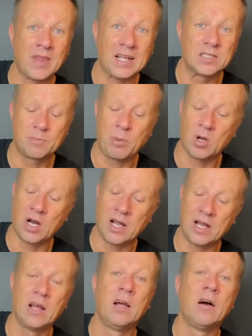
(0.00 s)
spot
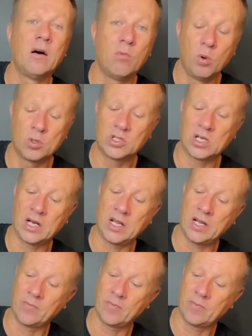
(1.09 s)
clean, water clean.